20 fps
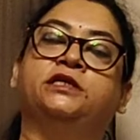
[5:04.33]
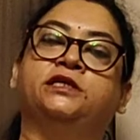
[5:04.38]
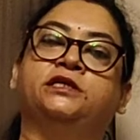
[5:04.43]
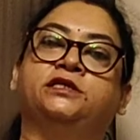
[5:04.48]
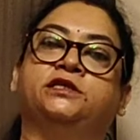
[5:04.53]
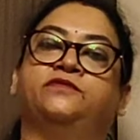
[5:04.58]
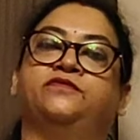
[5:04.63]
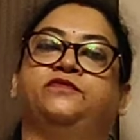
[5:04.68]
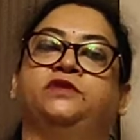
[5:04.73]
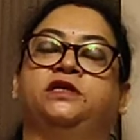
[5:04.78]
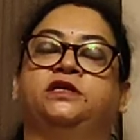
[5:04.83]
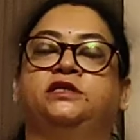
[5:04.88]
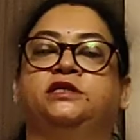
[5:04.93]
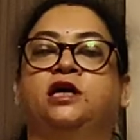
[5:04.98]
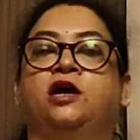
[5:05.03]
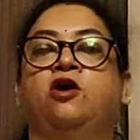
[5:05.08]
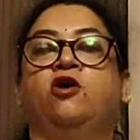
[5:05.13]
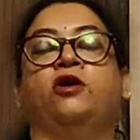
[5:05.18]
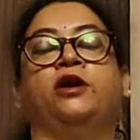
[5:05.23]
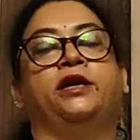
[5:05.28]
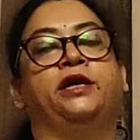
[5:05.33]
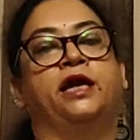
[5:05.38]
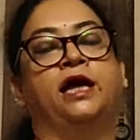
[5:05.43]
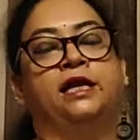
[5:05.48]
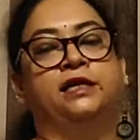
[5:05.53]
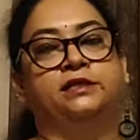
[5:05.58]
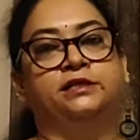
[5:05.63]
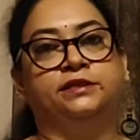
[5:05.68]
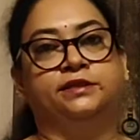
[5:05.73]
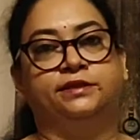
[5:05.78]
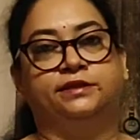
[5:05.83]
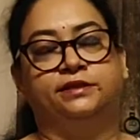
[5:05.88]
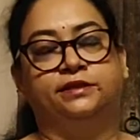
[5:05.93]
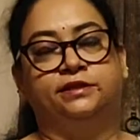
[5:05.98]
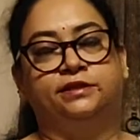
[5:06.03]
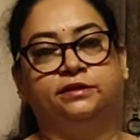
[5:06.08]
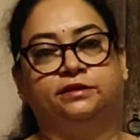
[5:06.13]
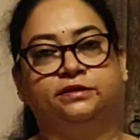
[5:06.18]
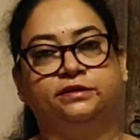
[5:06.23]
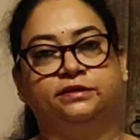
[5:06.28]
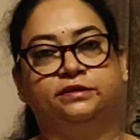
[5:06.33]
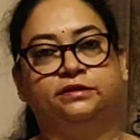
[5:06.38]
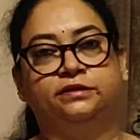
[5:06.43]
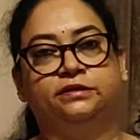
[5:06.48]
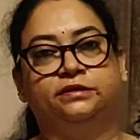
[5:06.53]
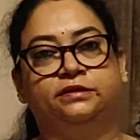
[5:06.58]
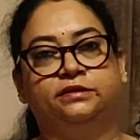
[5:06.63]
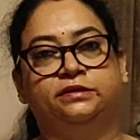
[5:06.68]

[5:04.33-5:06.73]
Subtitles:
qualitative data or analysis.